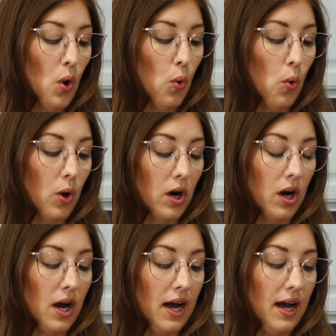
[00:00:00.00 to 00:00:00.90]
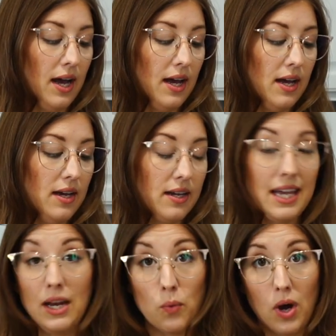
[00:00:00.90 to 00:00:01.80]
or
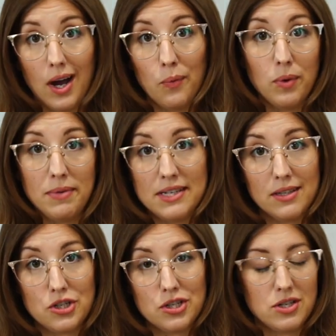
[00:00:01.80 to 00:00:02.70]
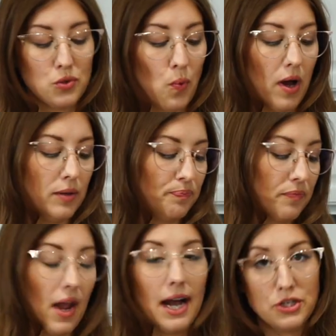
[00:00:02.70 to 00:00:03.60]
quinoa would be delicious as well.
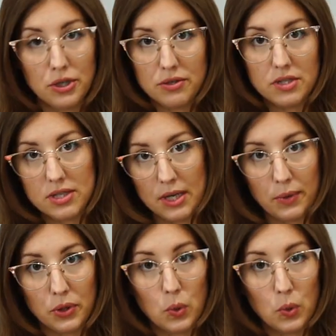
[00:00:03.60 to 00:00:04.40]
I chose to stick with the